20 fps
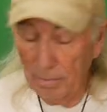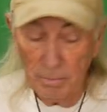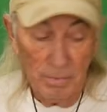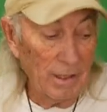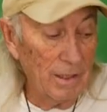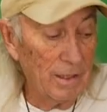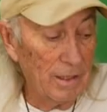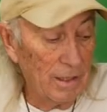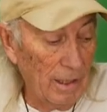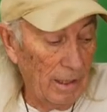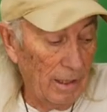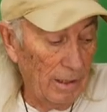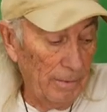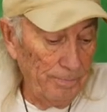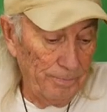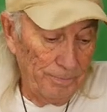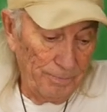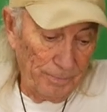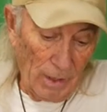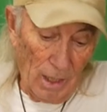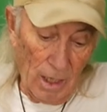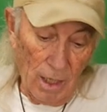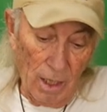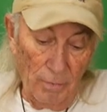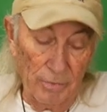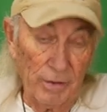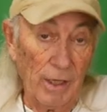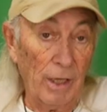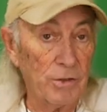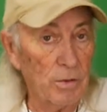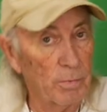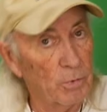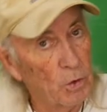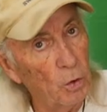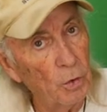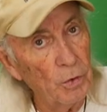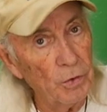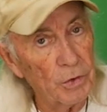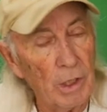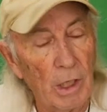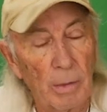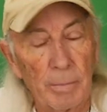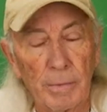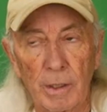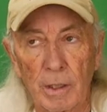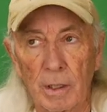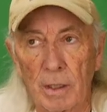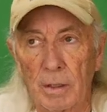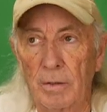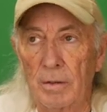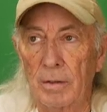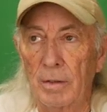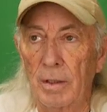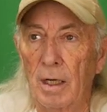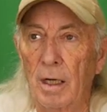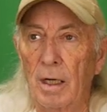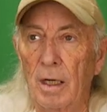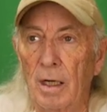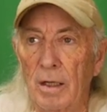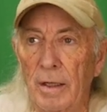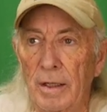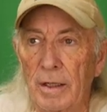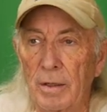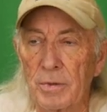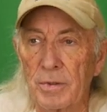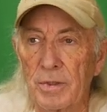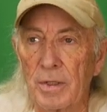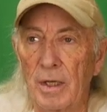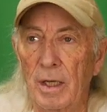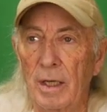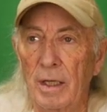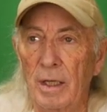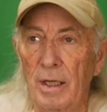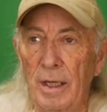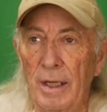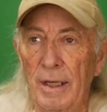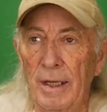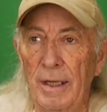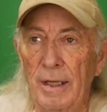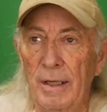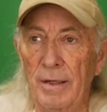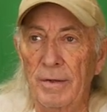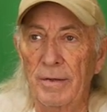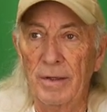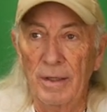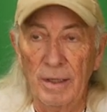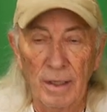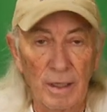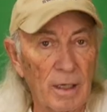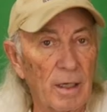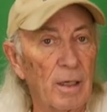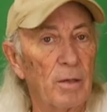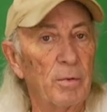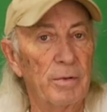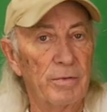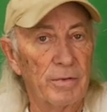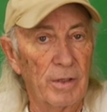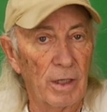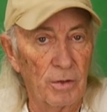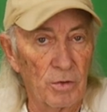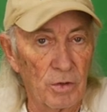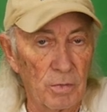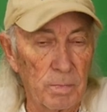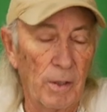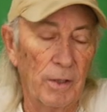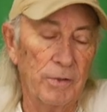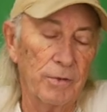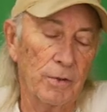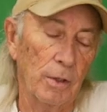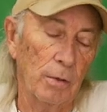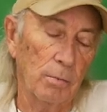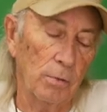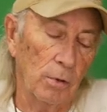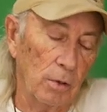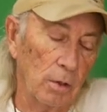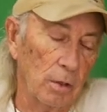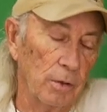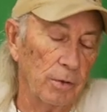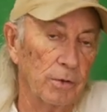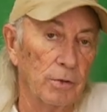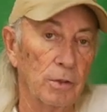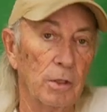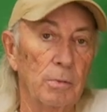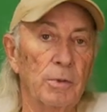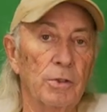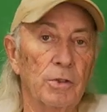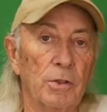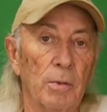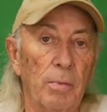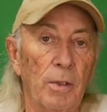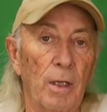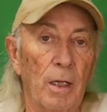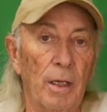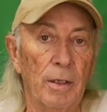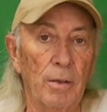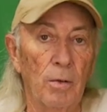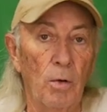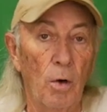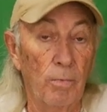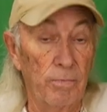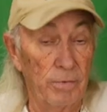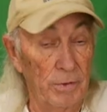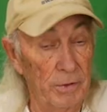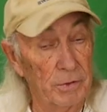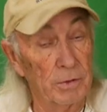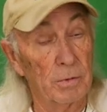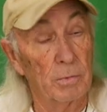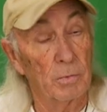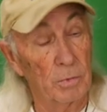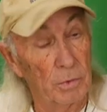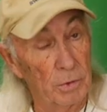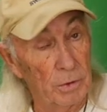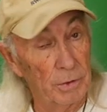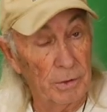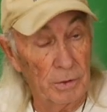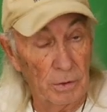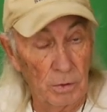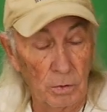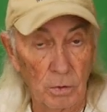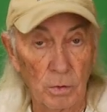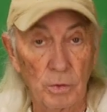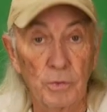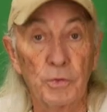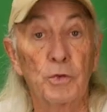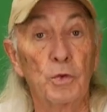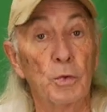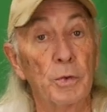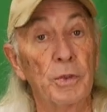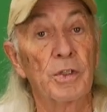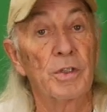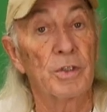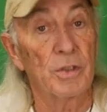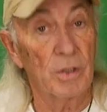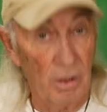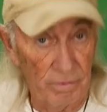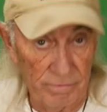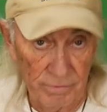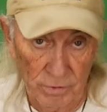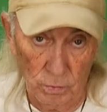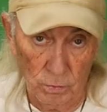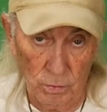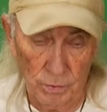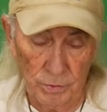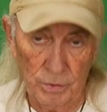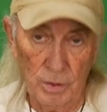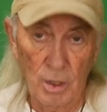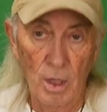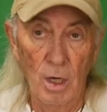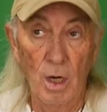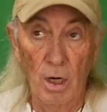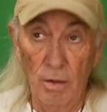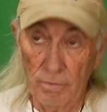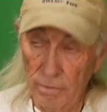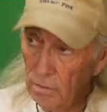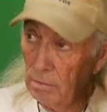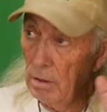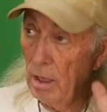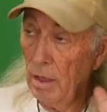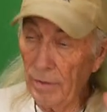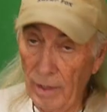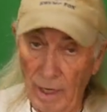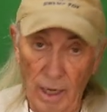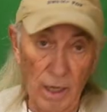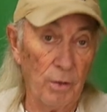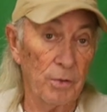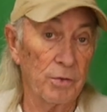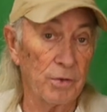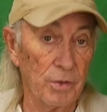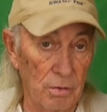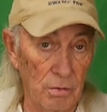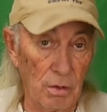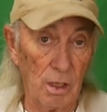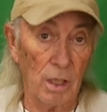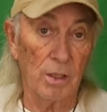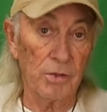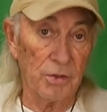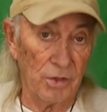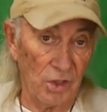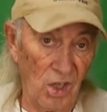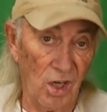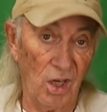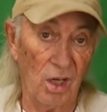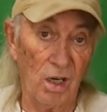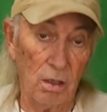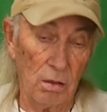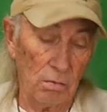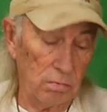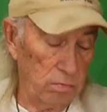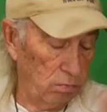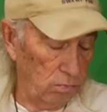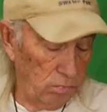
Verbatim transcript: Meantime, uh, we've got some tools coming in, uh, like I was saying, and yeah, we've got a new sponsor on board that's gonna be supplying, hopefully, some really cool do-it-yourself tools for around the house, the garage, the car,